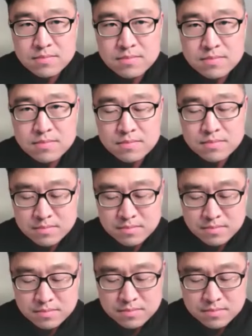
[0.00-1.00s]

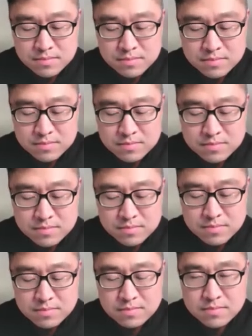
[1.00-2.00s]

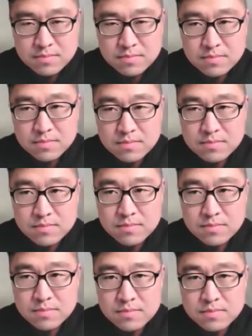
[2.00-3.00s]

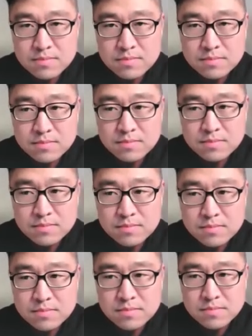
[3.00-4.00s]

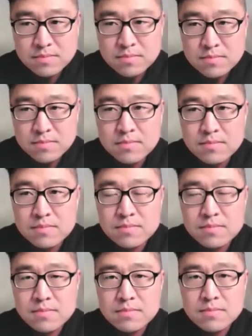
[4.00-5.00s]

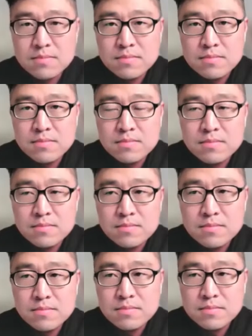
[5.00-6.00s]

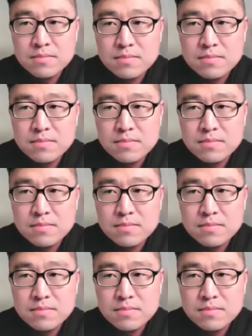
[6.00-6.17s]
This person isn't speaking.